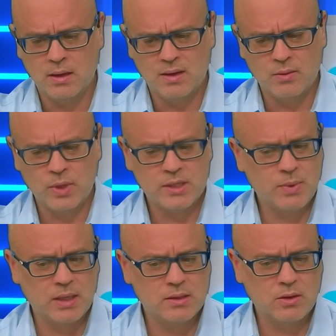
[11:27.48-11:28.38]
we
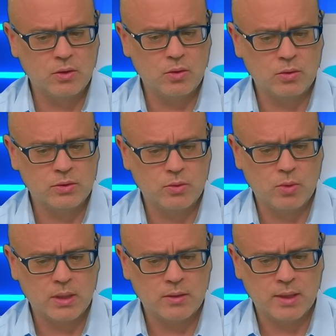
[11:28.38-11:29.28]
expected her all to
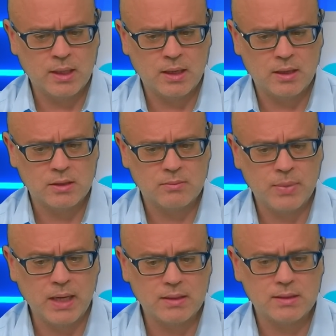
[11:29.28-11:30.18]
win on that occasion.
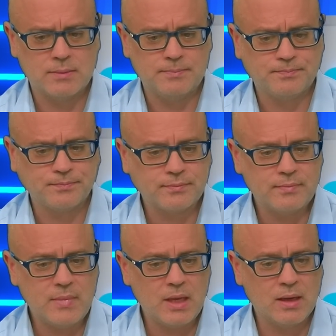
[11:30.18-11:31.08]
But,
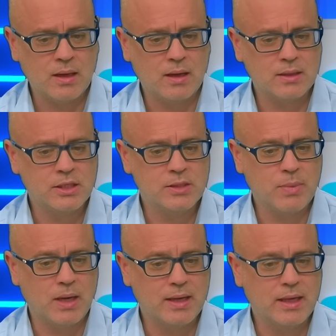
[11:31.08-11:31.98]
Clyde, she's
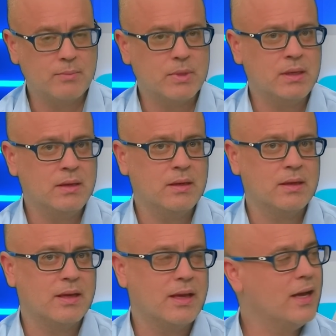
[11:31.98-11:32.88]
by Kingman
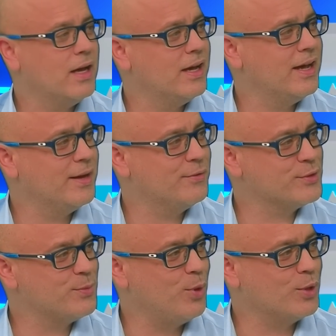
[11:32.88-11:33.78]
out of a
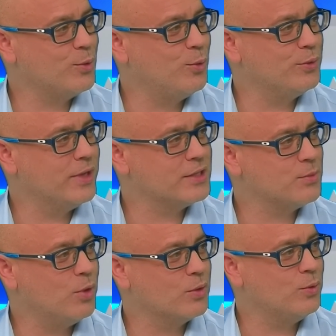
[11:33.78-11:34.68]
Smart Call. Now,
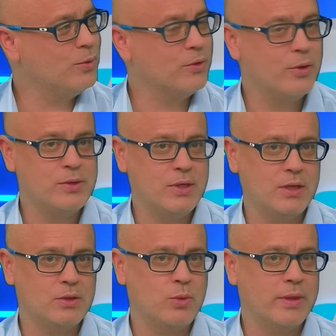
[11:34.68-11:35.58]
Smart Call those
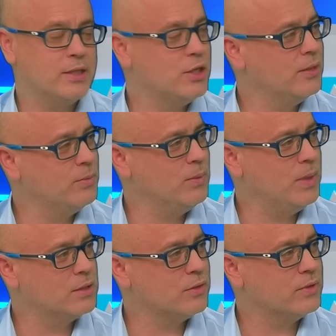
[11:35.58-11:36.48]
years won the J&B
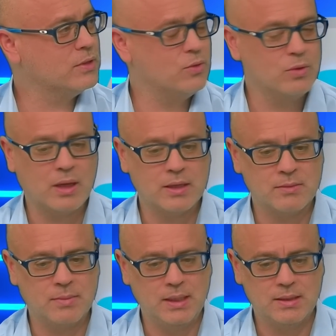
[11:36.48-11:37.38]
Met over
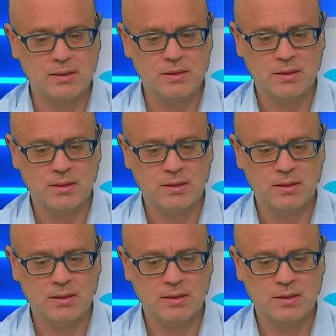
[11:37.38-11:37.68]
2,000 meters.